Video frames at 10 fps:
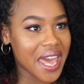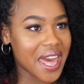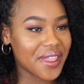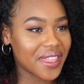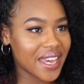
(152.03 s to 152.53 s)

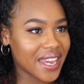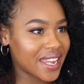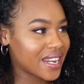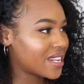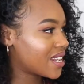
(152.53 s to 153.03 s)
and
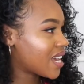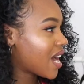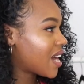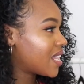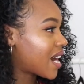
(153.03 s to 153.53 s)
then
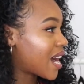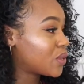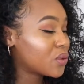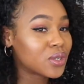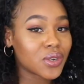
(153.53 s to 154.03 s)
I
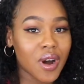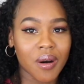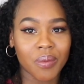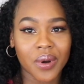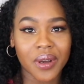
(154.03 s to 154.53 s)
saw the
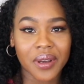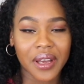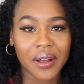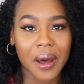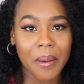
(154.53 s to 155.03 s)
top
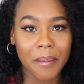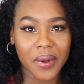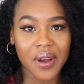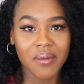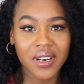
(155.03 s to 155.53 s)

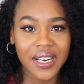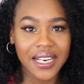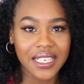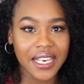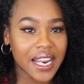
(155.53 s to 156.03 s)
come on
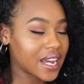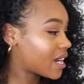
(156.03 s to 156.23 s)
actually, and